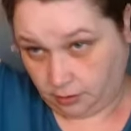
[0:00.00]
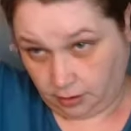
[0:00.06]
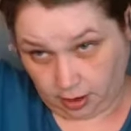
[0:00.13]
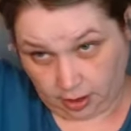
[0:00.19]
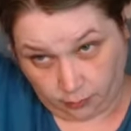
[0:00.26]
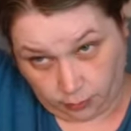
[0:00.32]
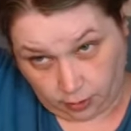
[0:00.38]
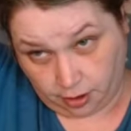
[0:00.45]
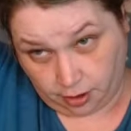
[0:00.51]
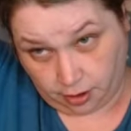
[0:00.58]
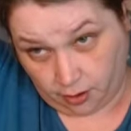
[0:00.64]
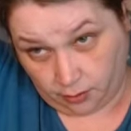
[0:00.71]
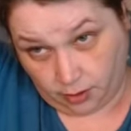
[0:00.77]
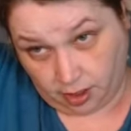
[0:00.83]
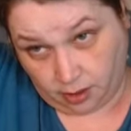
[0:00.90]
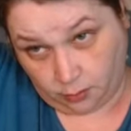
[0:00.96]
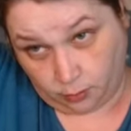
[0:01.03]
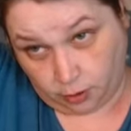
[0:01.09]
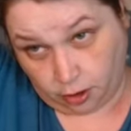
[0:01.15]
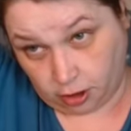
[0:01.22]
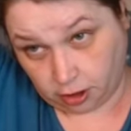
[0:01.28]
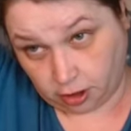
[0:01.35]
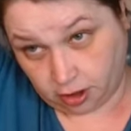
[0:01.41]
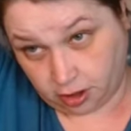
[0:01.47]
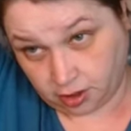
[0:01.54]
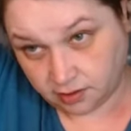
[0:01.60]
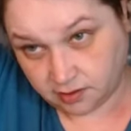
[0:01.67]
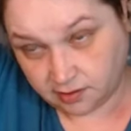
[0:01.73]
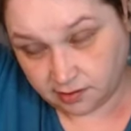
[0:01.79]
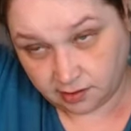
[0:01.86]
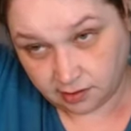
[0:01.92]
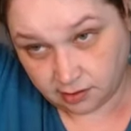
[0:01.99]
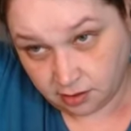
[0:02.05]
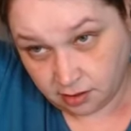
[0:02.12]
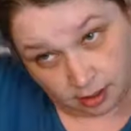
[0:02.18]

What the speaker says: I want to know that it works.